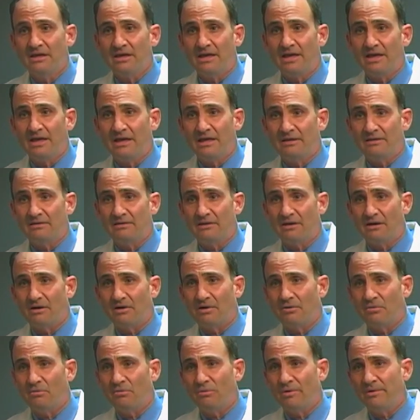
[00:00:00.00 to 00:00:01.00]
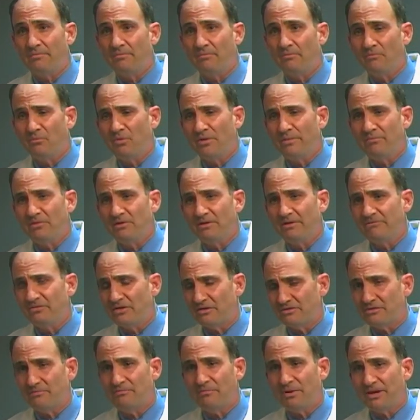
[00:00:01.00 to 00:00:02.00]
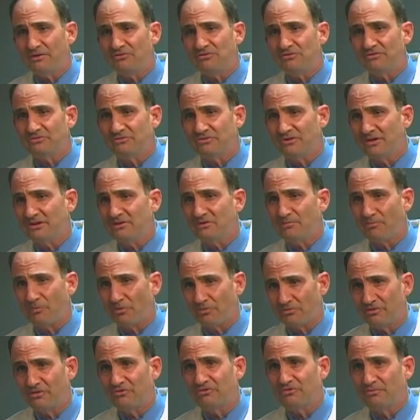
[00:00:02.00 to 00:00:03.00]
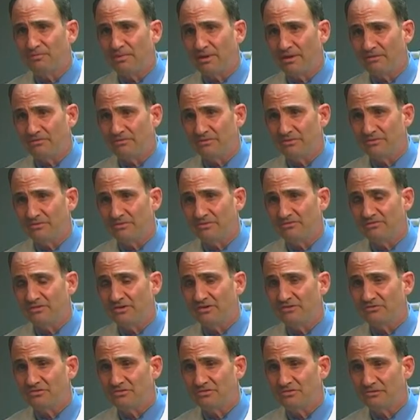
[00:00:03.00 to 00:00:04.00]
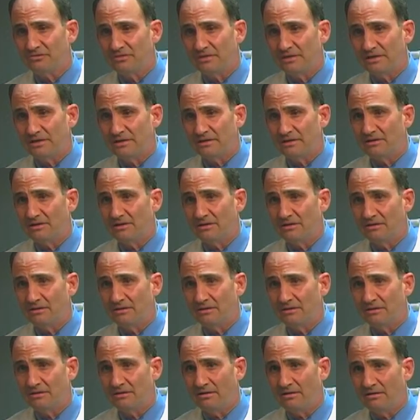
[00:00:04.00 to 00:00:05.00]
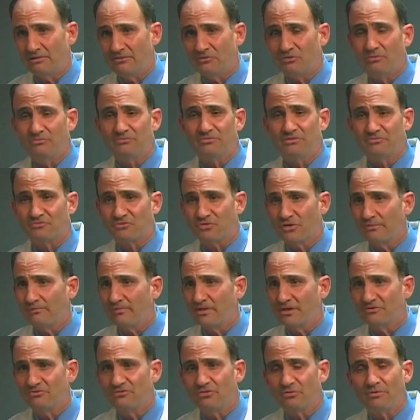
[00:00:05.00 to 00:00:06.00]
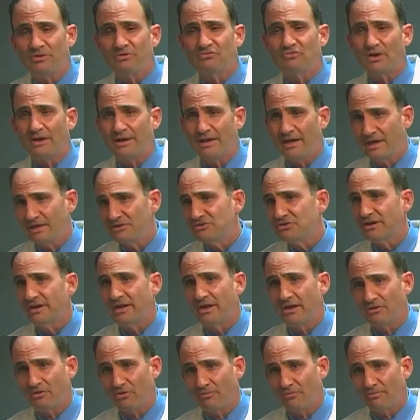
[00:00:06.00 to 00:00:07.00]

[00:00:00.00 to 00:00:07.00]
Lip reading: And we believe that the patients need to participate in the decision in terms of treatment, and so we try to educate our